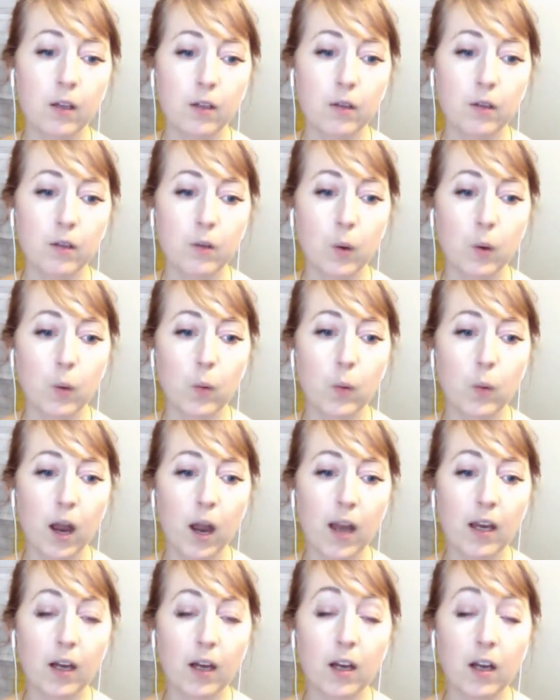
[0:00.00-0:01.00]
So
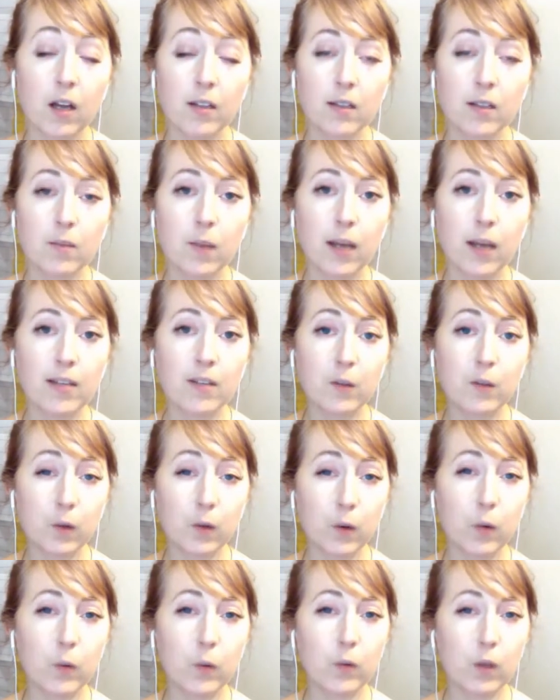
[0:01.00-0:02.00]
I customize
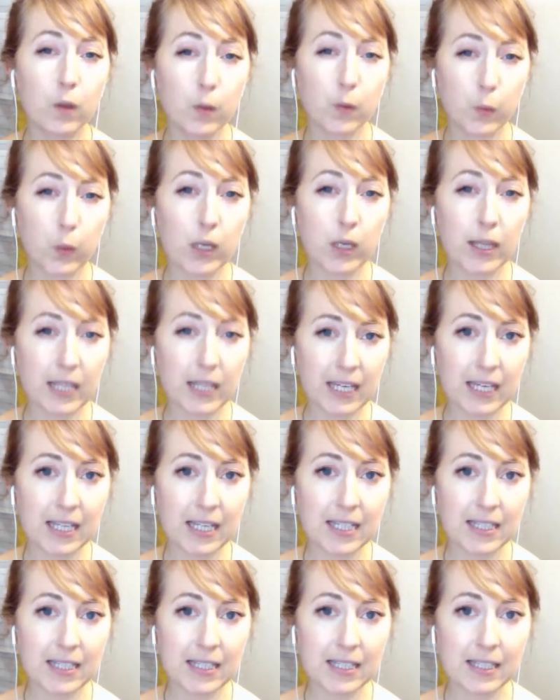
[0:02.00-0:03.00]
those 3
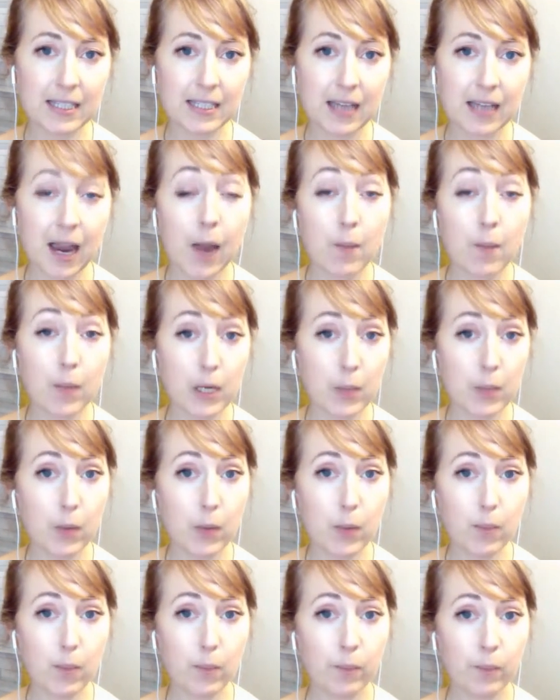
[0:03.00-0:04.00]
things at
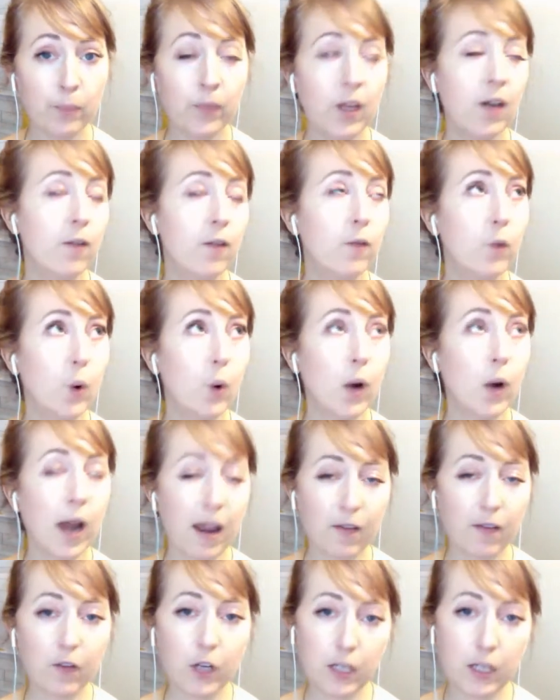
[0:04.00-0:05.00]
minimum for
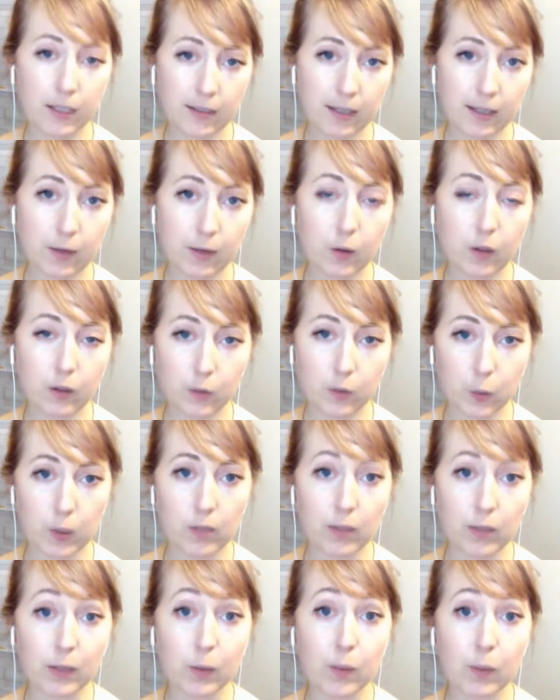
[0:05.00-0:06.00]
every single
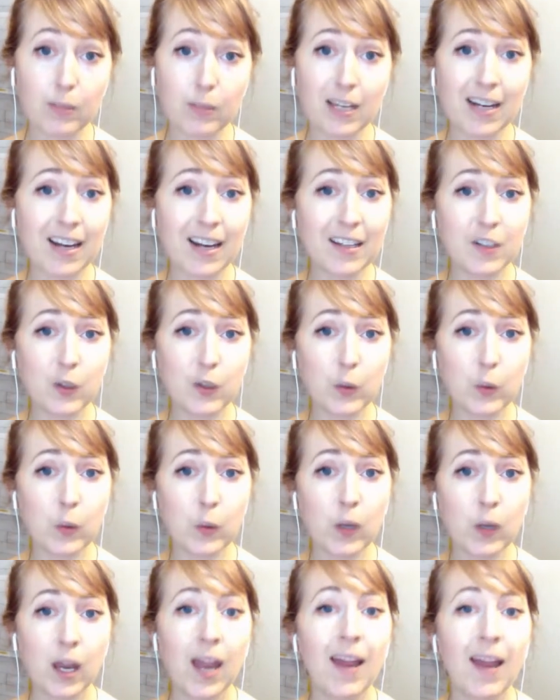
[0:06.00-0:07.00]
Squarespace website I do,
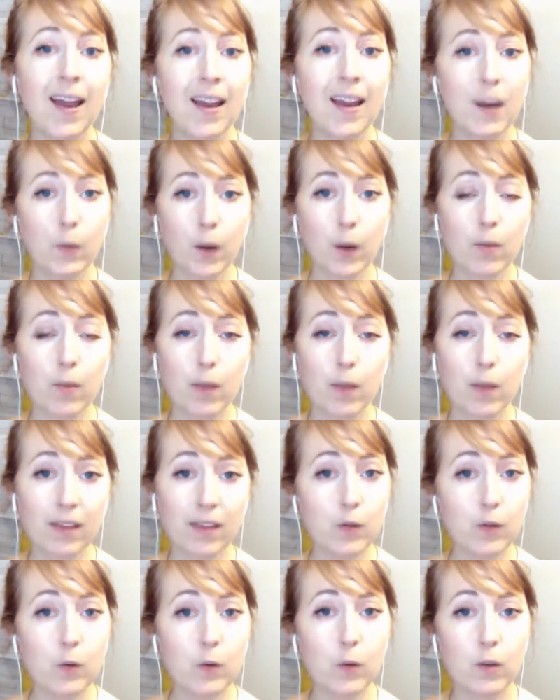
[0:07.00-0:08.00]
and I recommend
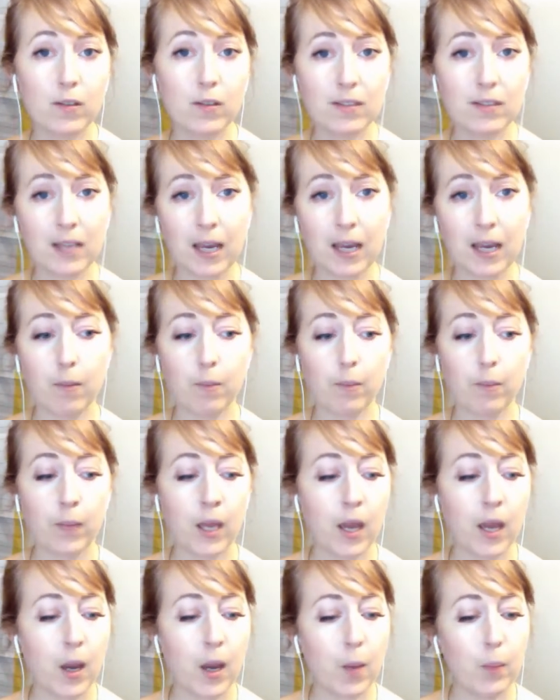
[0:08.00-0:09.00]
that you do the same,
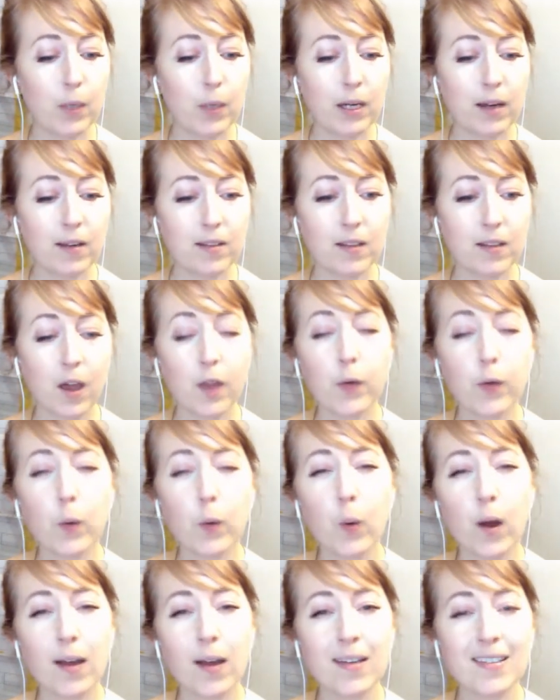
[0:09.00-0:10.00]
because
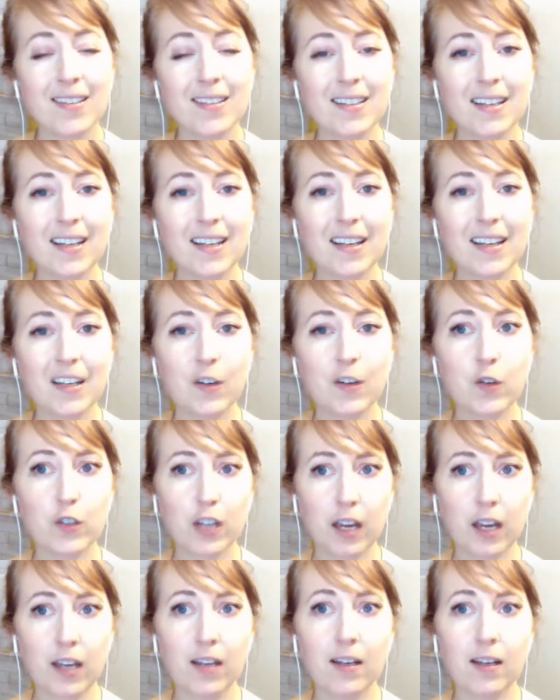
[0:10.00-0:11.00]
otherwise your
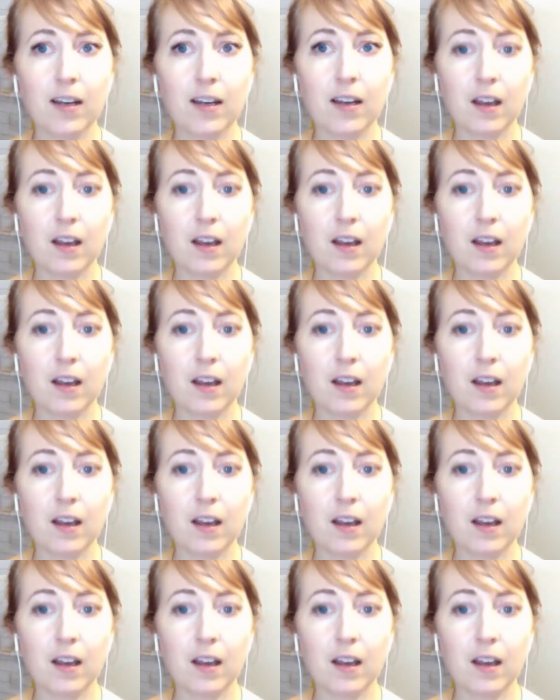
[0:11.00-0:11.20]
site,